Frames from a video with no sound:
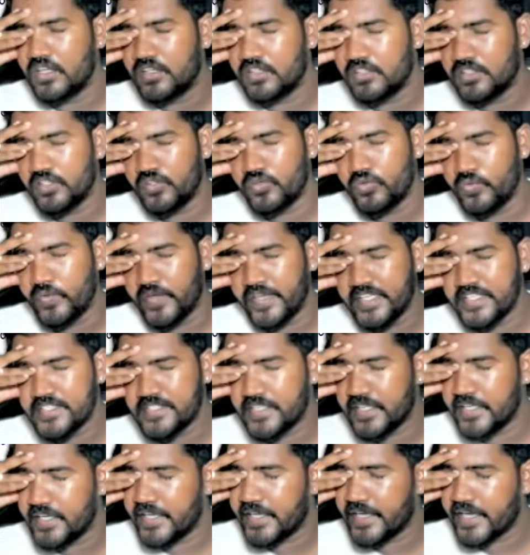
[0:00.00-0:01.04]
You
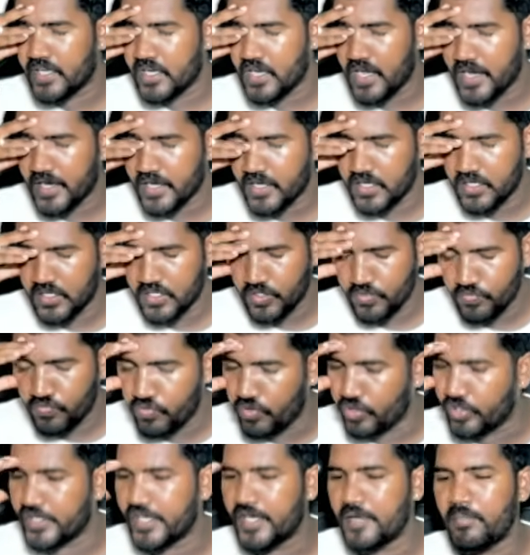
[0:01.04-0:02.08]
easily crack
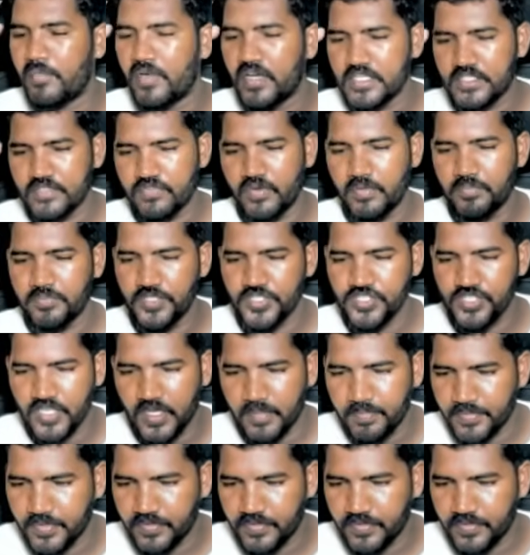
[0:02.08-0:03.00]
14 marks from this chapter.